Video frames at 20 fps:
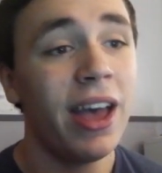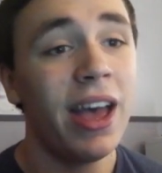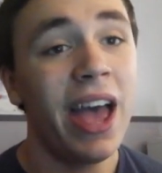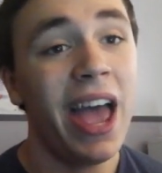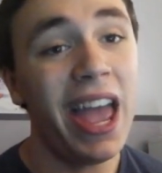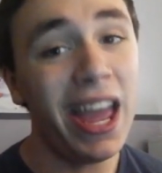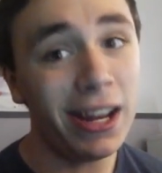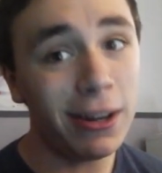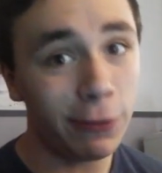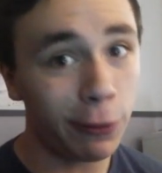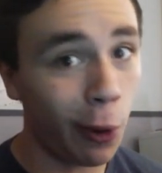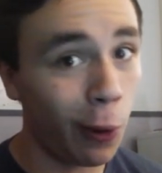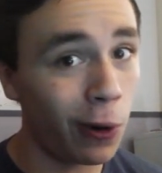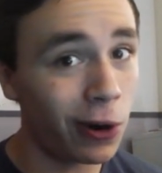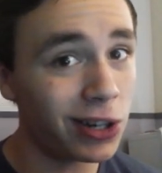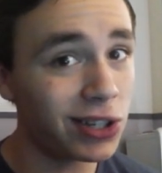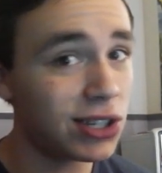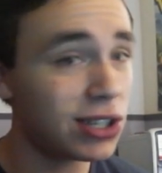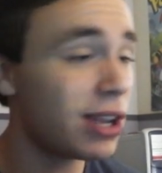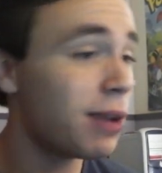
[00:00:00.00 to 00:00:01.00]
And, of
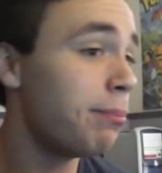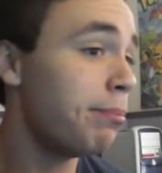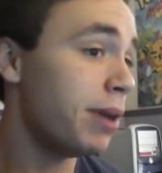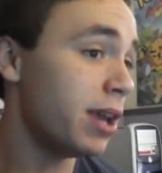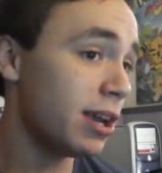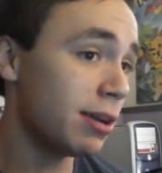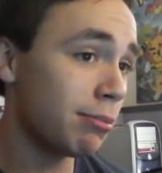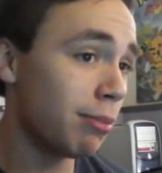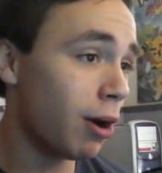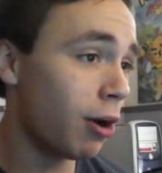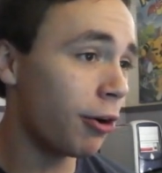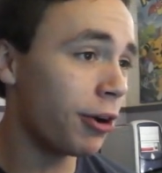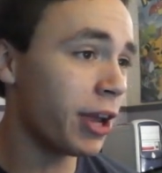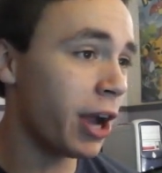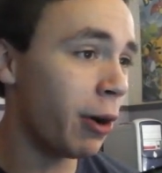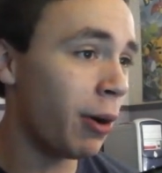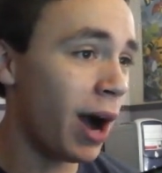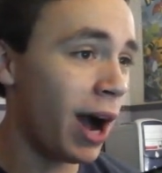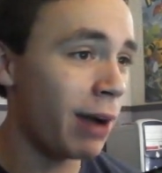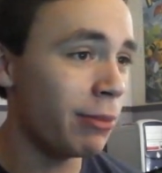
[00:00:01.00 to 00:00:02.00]
course, being
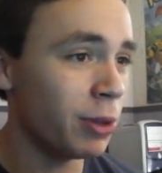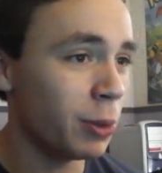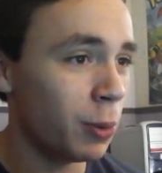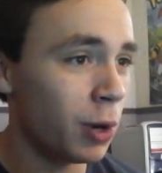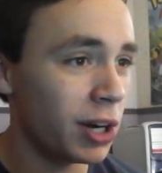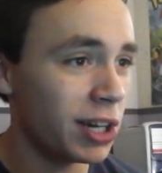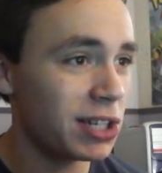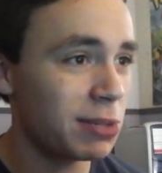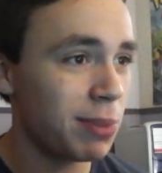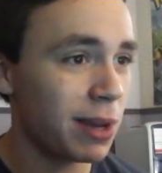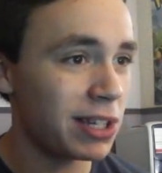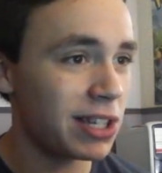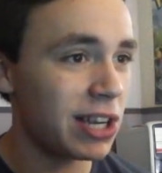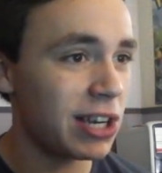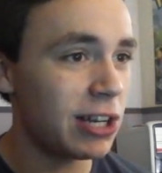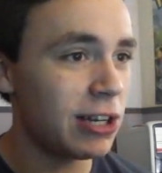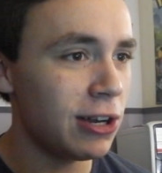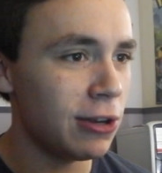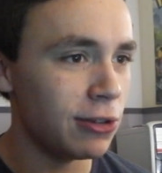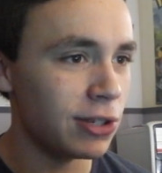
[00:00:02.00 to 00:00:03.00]
Mario, I'm the one
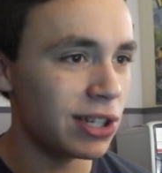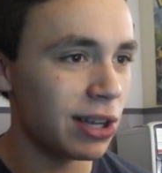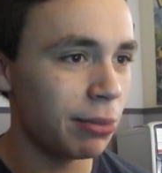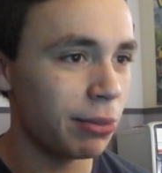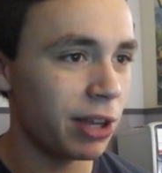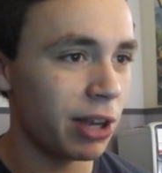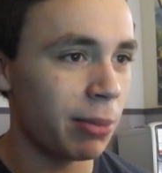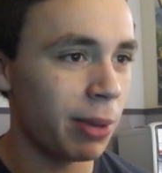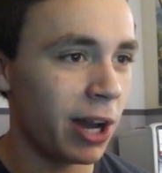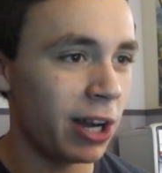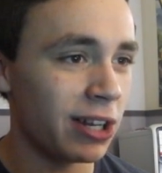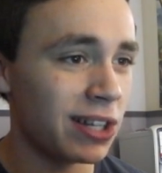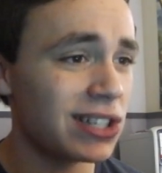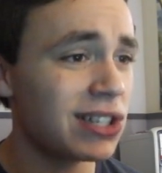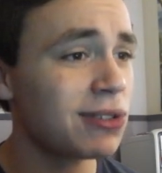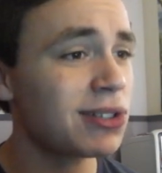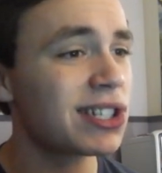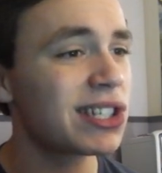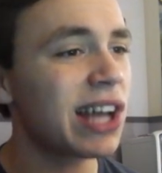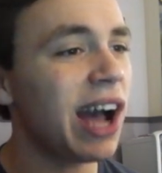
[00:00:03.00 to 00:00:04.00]
expected to do something about it.
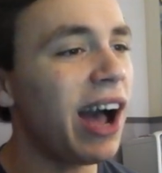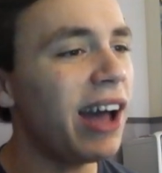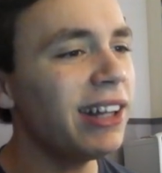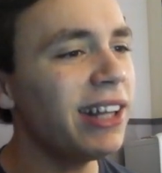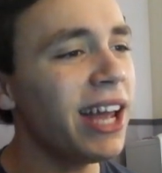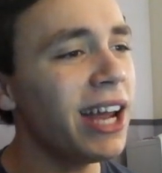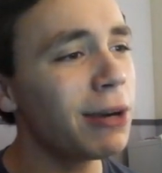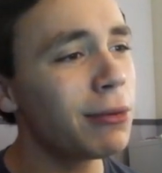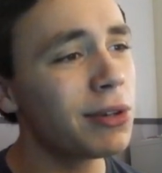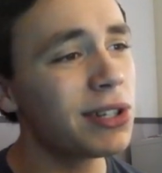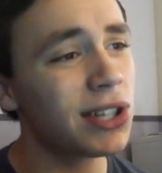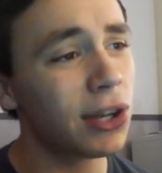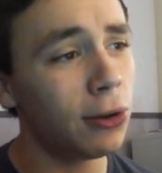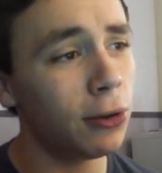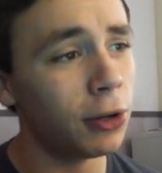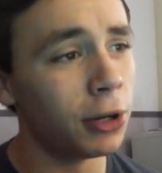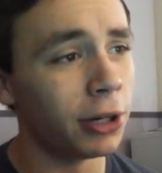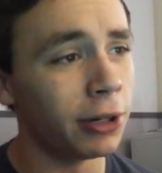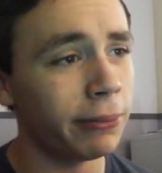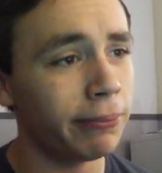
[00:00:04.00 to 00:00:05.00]
So, Skyland
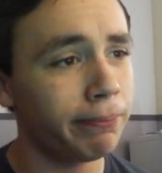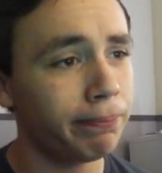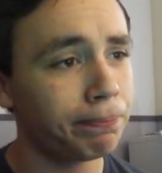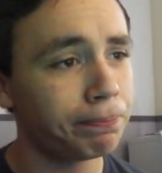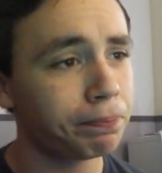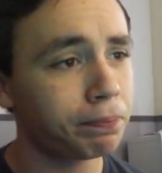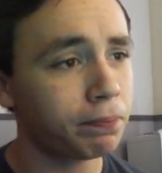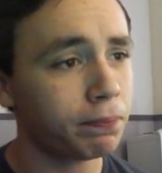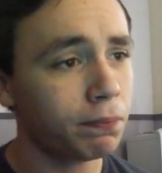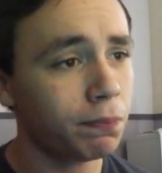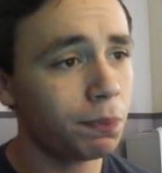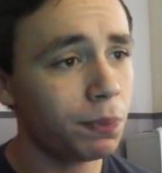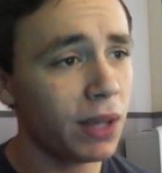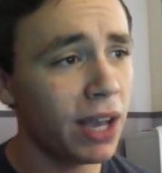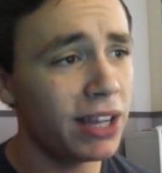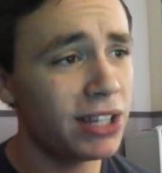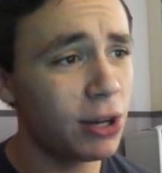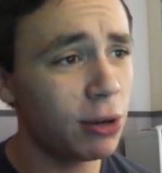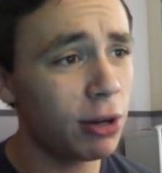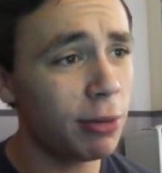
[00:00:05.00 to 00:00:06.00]
Resort.
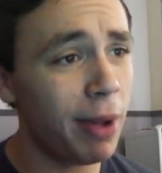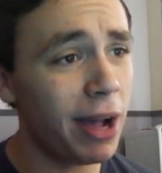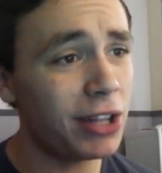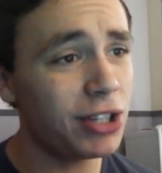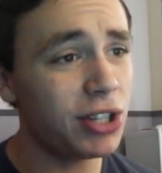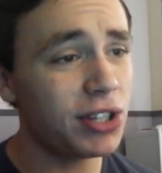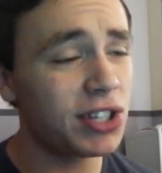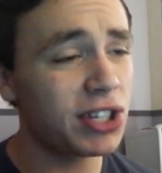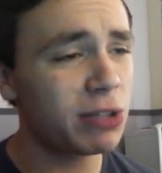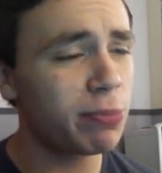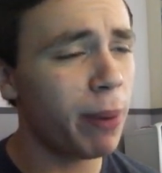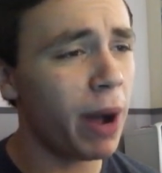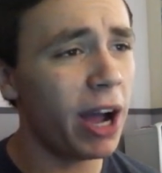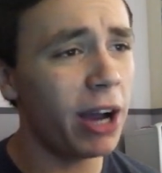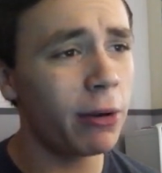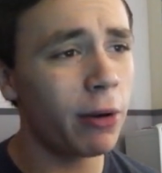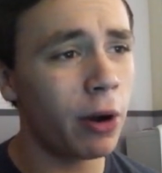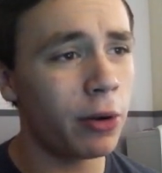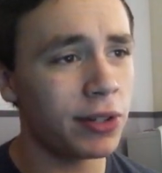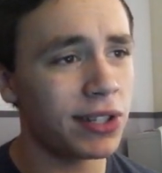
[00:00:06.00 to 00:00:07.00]
I don't imagine
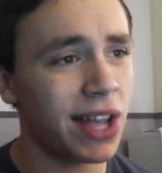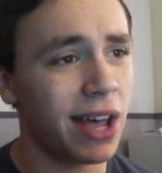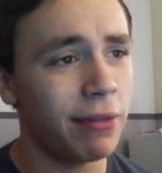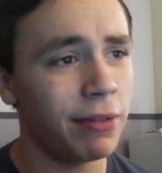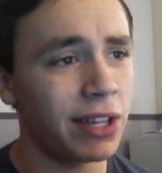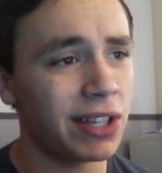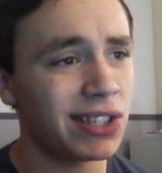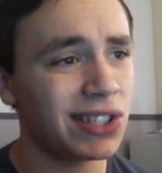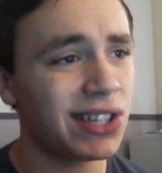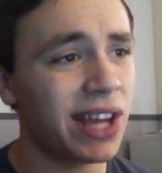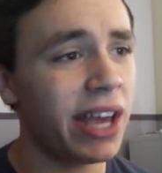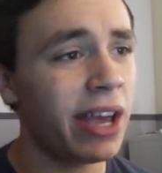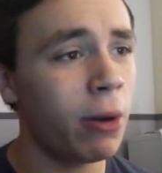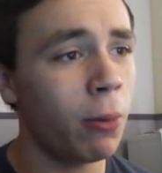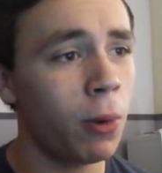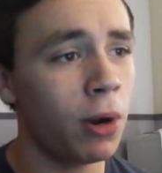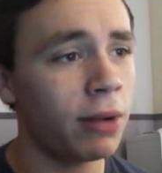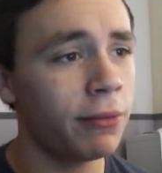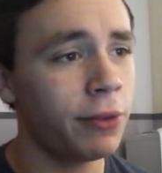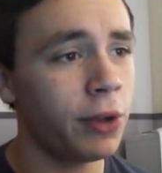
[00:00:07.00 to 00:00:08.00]
Spyro is having a stay
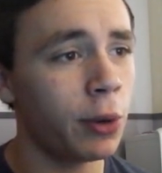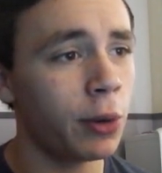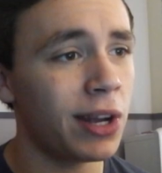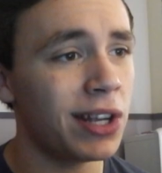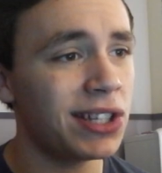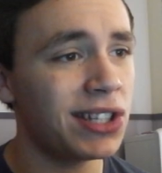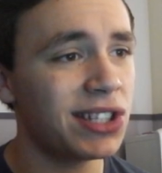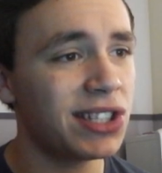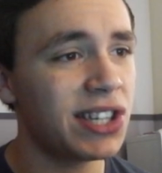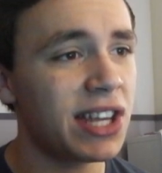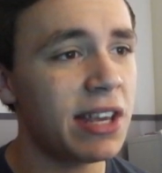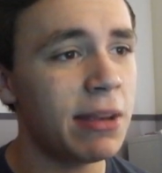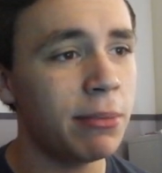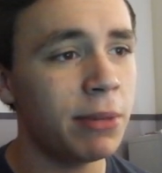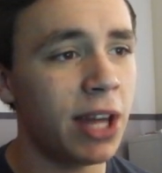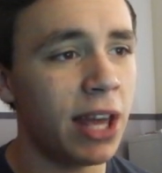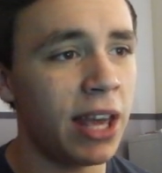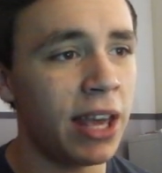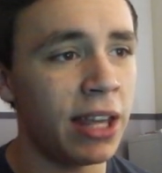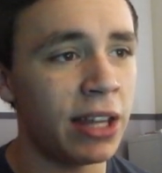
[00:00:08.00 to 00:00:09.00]
at one of your
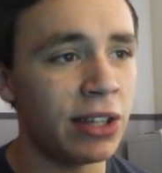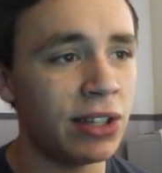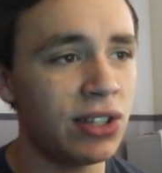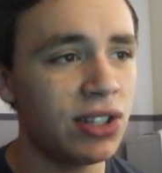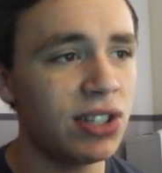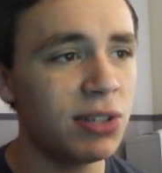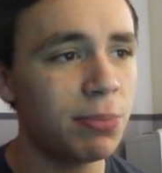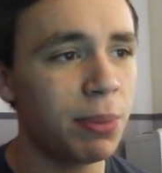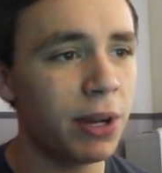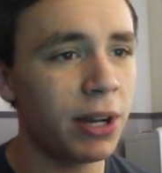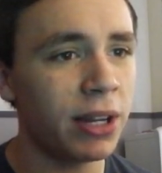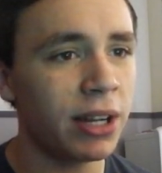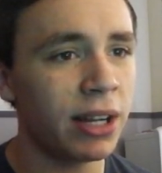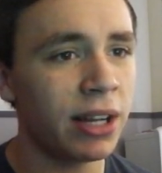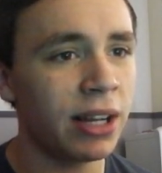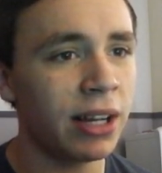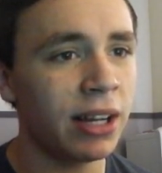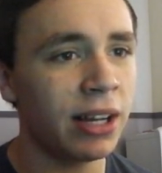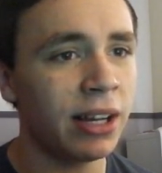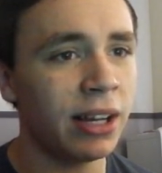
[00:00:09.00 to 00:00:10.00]
esteemed inns,
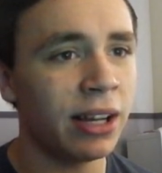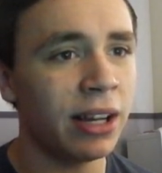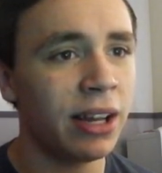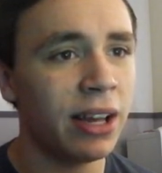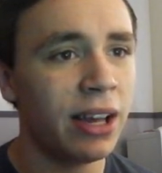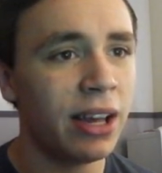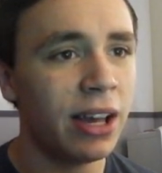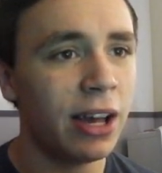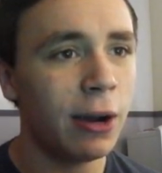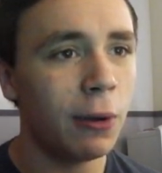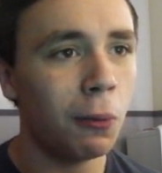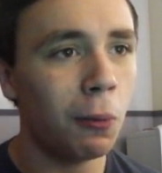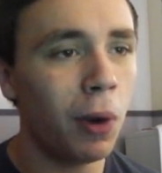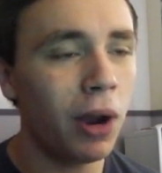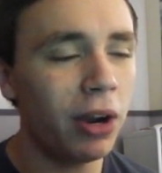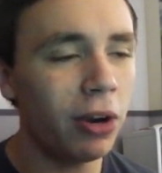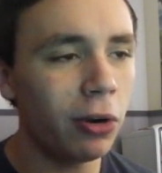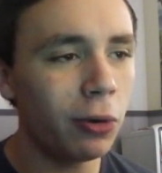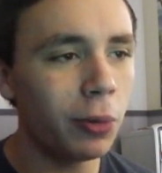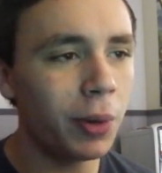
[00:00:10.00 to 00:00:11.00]
but,
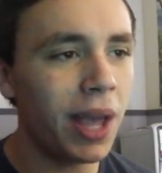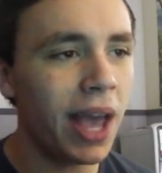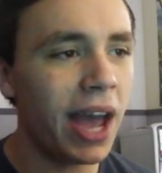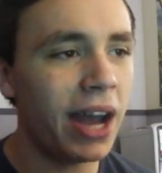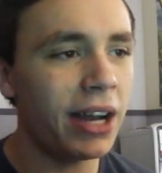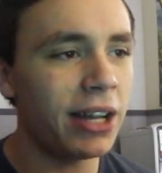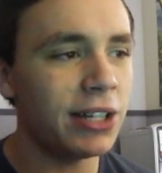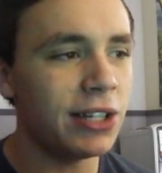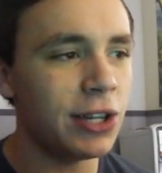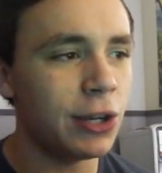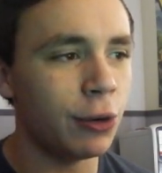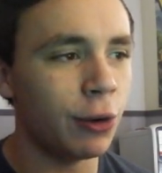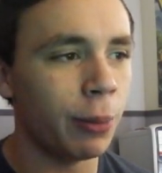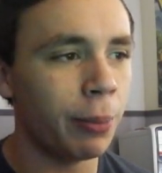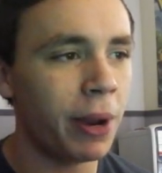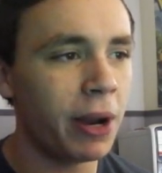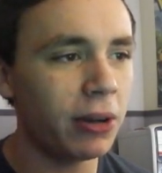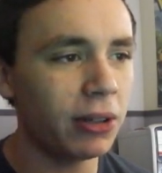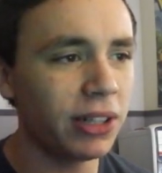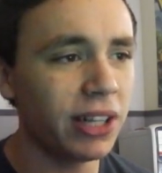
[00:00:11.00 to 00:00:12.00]
where are we headed to?
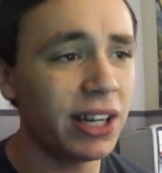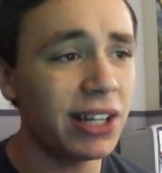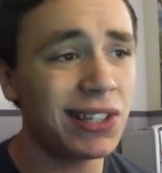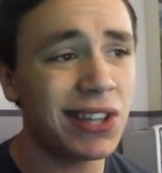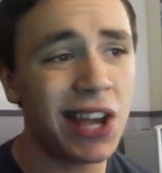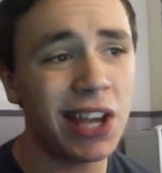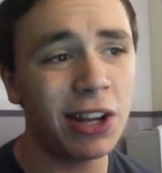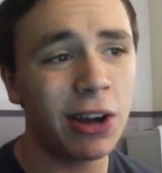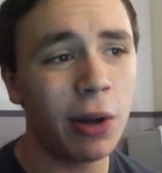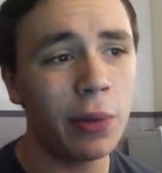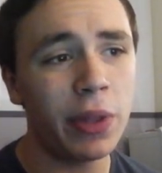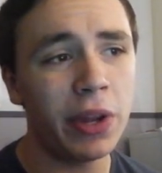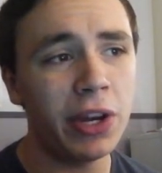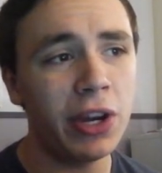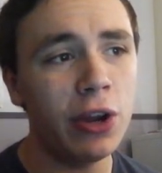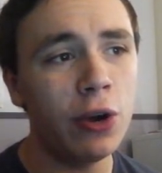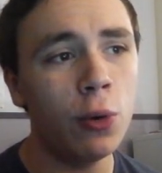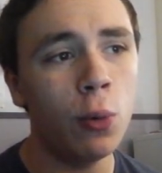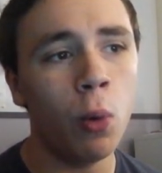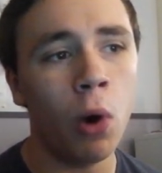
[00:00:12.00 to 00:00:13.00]
Apparently to take on the
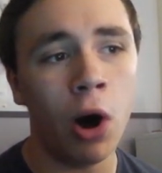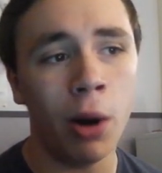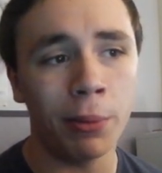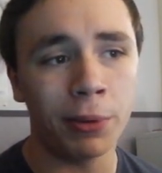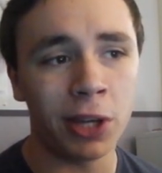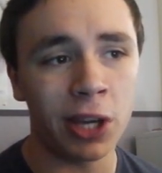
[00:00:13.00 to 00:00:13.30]
new Womp